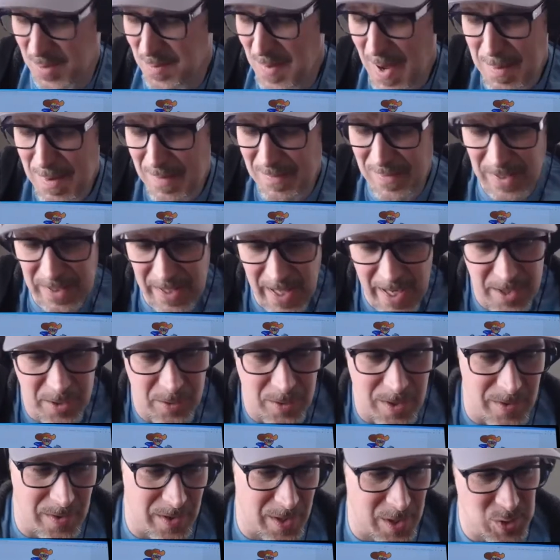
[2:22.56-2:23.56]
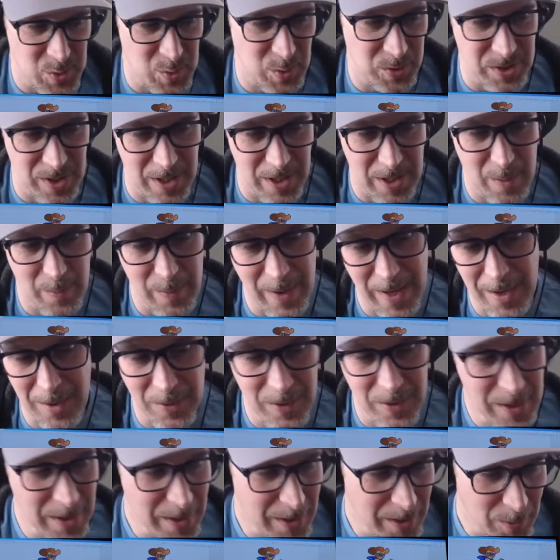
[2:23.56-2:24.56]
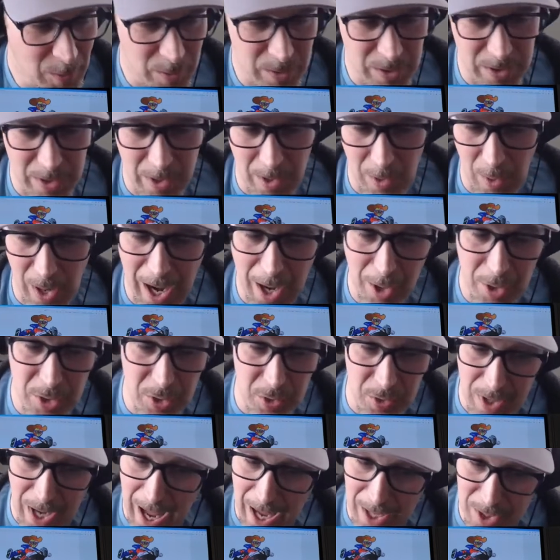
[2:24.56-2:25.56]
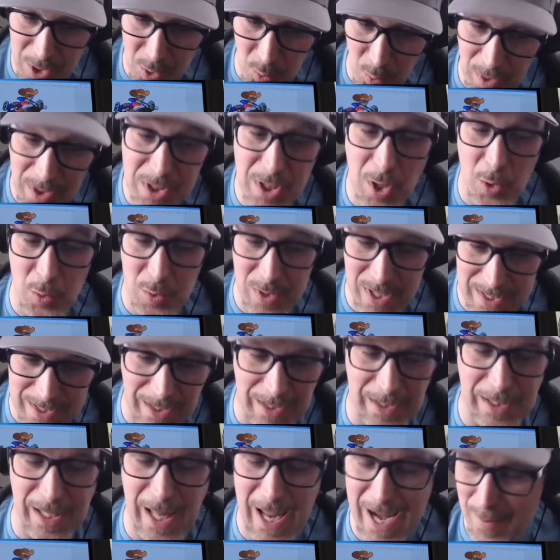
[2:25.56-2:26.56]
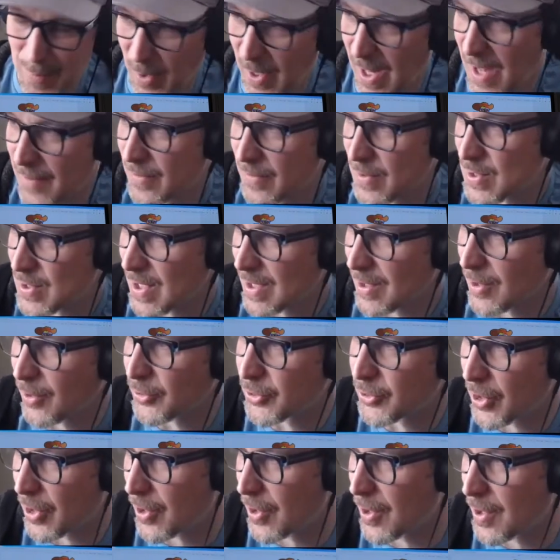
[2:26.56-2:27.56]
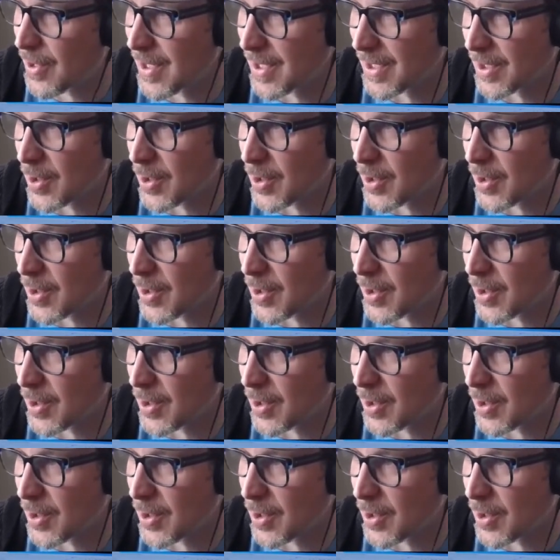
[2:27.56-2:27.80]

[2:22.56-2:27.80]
Maybe even later in this, we'll talk about how you really don't need to label every single turn and